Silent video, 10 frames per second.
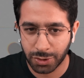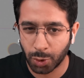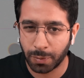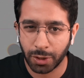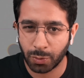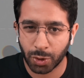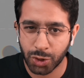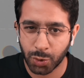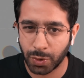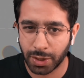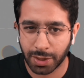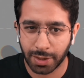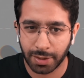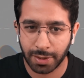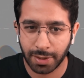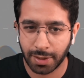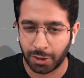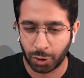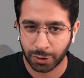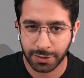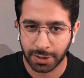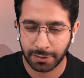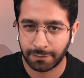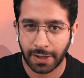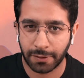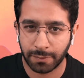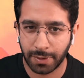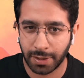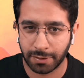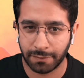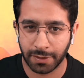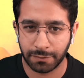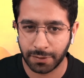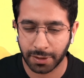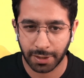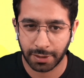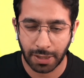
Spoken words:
nobody wants to work in a toxic environment where the working